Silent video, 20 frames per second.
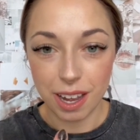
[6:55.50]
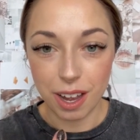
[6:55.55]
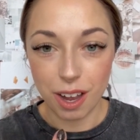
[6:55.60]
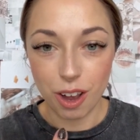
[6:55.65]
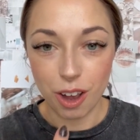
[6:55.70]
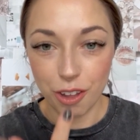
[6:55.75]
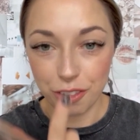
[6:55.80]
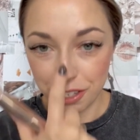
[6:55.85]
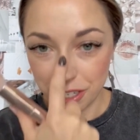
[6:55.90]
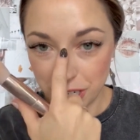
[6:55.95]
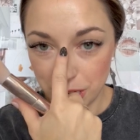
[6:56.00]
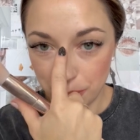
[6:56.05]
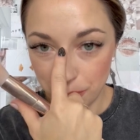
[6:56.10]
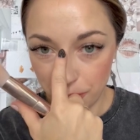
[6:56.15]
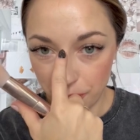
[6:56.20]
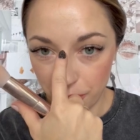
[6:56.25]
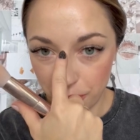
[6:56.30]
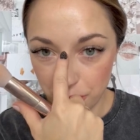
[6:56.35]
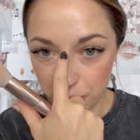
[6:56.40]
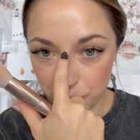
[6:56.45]
on the tip of
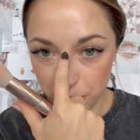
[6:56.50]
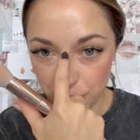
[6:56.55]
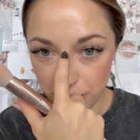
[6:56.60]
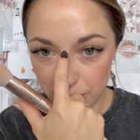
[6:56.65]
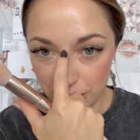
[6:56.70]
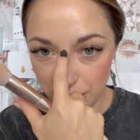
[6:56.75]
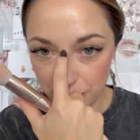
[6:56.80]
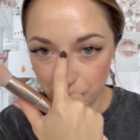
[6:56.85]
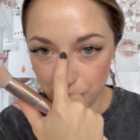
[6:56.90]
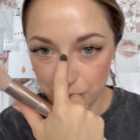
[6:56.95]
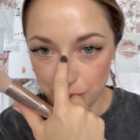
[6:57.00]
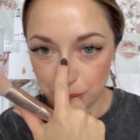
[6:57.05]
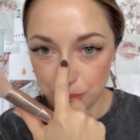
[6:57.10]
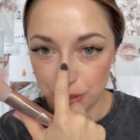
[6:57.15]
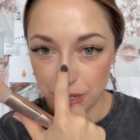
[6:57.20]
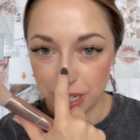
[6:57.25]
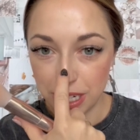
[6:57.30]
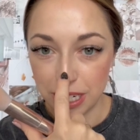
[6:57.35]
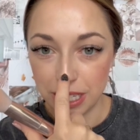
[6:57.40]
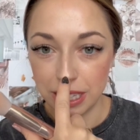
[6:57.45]
our nose, and I always
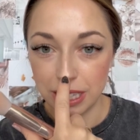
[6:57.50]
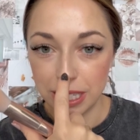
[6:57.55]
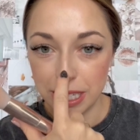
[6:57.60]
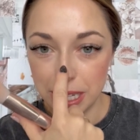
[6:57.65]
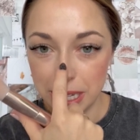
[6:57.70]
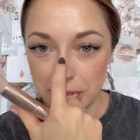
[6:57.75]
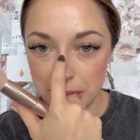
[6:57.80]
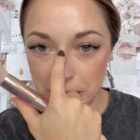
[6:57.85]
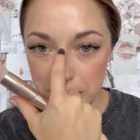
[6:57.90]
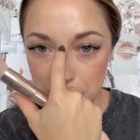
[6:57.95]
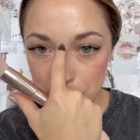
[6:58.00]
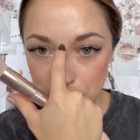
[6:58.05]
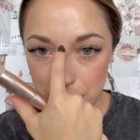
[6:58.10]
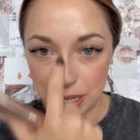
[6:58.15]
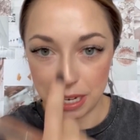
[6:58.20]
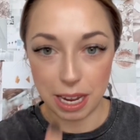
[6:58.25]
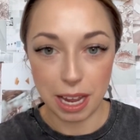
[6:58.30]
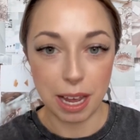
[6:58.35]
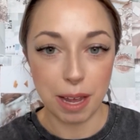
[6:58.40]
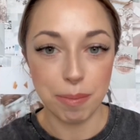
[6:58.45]
bring it a little
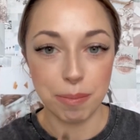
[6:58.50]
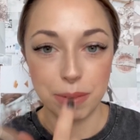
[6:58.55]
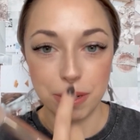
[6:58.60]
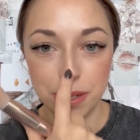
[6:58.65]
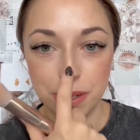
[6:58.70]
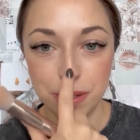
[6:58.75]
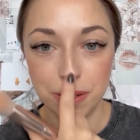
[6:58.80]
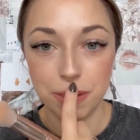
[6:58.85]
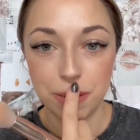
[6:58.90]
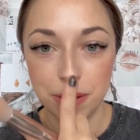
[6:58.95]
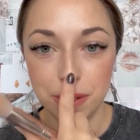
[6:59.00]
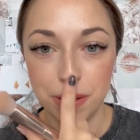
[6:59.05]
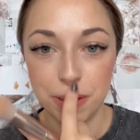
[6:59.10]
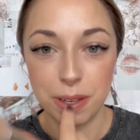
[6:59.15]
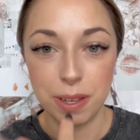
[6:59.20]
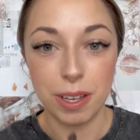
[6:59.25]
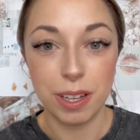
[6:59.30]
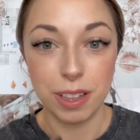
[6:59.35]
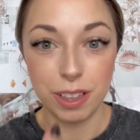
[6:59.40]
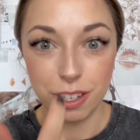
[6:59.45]
bit up.
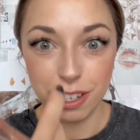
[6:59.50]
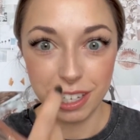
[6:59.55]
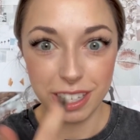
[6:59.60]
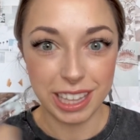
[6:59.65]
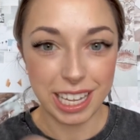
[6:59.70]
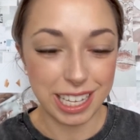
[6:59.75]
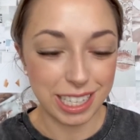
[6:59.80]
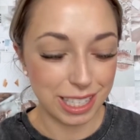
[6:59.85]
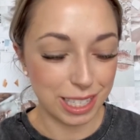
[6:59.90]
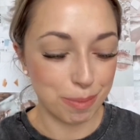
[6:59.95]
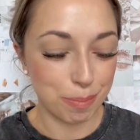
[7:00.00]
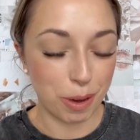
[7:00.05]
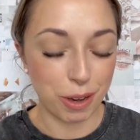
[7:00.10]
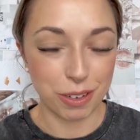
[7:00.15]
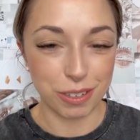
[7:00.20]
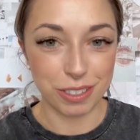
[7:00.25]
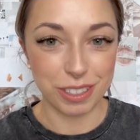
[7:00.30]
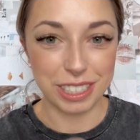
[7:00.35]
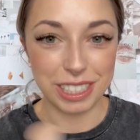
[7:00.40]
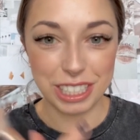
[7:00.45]
Look at that
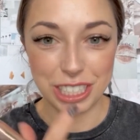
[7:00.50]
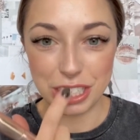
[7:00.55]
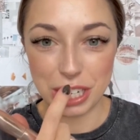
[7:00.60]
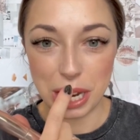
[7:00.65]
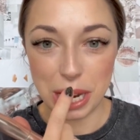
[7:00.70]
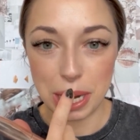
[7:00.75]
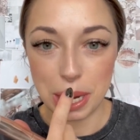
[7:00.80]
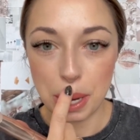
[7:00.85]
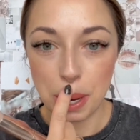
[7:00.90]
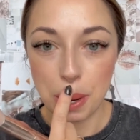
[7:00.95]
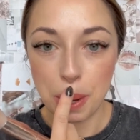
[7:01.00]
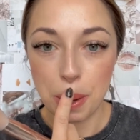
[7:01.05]
sparkle and shine.